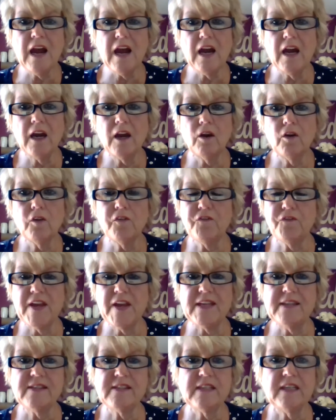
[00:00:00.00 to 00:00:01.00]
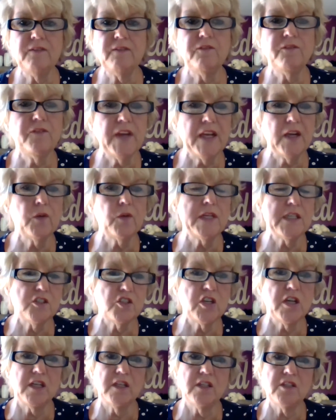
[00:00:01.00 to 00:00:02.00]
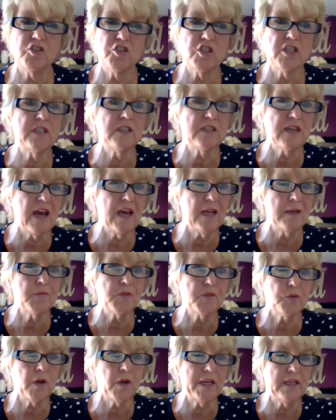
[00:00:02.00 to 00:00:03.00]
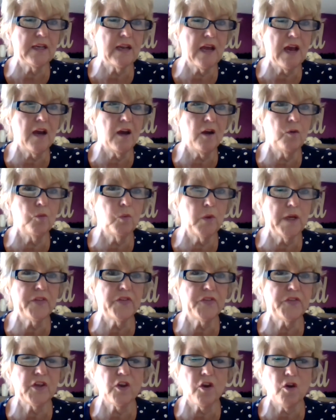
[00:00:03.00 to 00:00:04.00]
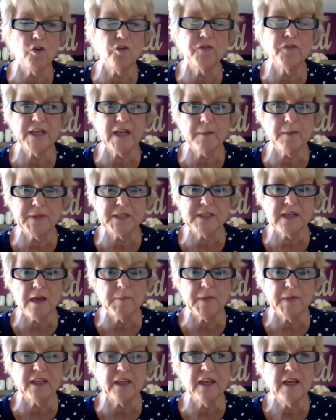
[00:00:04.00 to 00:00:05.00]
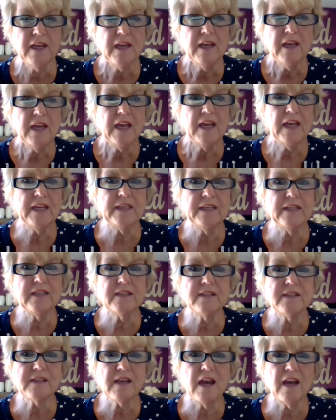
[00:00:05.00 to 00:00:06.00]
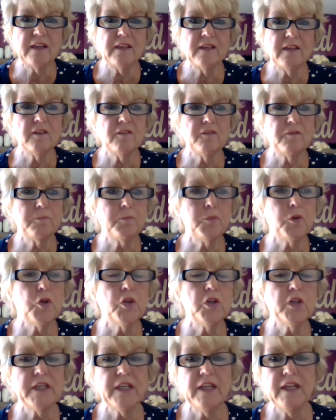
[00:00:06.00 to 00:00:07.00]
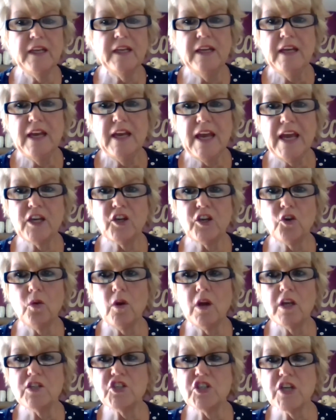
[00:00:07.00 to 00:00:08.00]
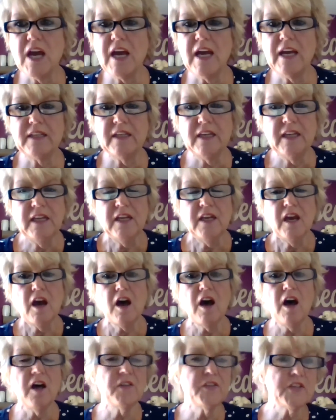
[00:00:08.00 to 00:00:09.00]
are facing very challenging times right now with the COVID epidemic, and it is kind of put at crunch on all